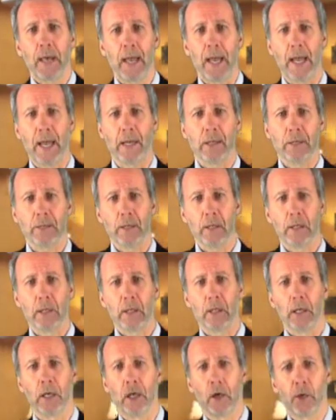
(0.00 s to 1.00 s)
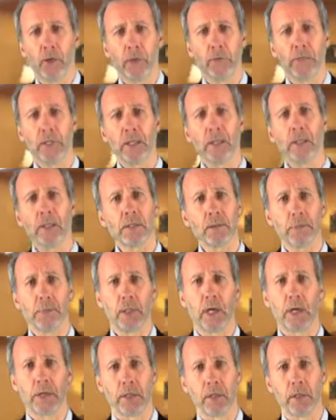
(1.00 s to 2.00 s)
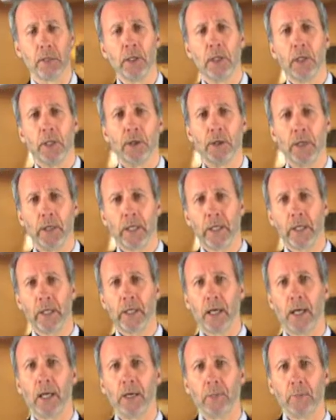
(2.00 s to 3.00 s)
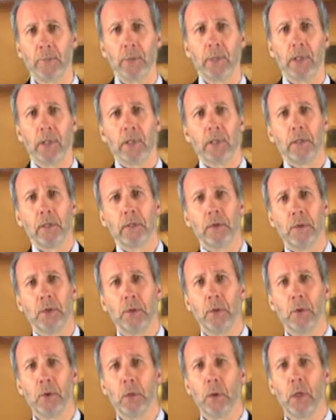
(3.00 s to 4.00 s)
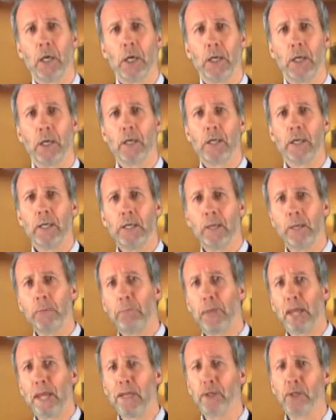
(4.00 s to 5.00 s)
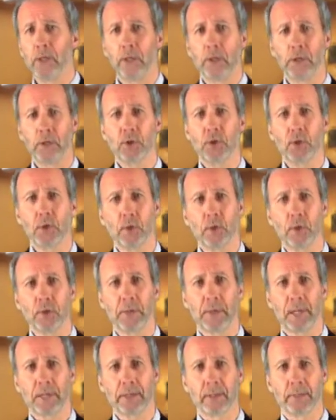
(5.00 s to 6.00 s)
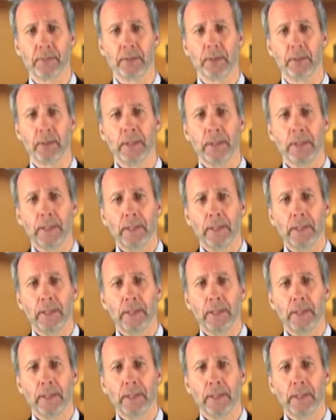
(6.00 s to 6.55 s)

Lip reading: and on the business model to get it up to hitting pay dirt as soon as possible